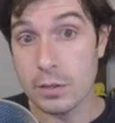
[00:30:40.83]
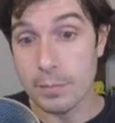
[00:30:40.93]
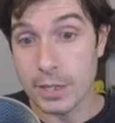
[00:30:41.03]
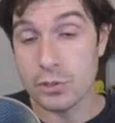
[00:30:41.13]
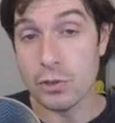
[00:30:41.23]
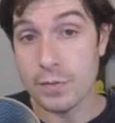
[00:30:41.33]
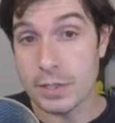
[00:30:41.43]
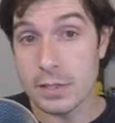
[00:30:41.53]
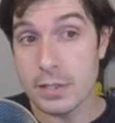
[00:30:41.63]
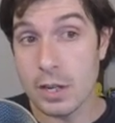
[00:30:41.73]
my
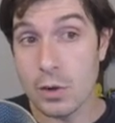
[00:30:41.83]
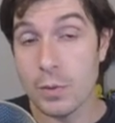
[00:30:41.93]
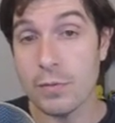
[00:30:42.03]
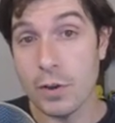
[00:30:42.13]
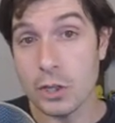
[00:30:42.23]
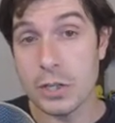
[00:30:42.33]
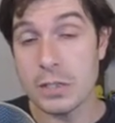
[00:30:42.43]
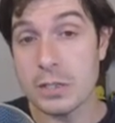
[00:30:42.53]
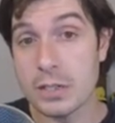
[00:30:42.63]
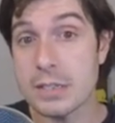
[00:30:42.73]
services here with
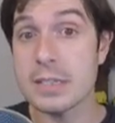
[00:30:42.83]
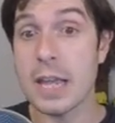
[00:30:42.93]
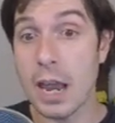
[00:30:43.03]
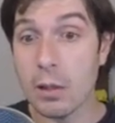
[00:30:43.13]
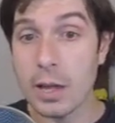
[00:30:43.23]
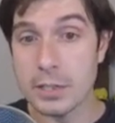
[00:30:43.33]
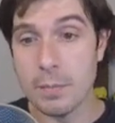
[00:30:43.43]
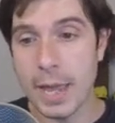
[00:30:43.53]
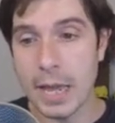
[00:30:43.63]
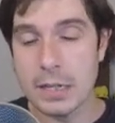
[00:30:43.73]
functions could scale on
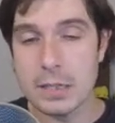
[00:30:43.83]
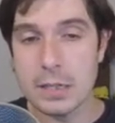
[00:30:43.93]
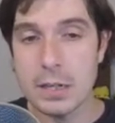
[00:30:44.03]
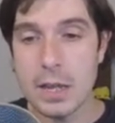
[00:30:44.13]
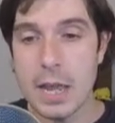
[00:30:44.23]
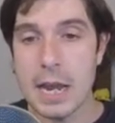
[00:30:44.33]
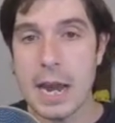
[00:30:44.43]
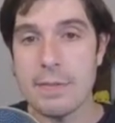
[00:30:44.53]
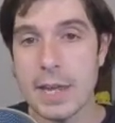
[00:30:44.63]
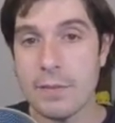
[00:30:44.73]
demand.
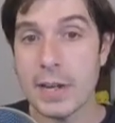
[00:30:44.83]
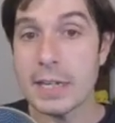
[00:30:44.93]
And that if I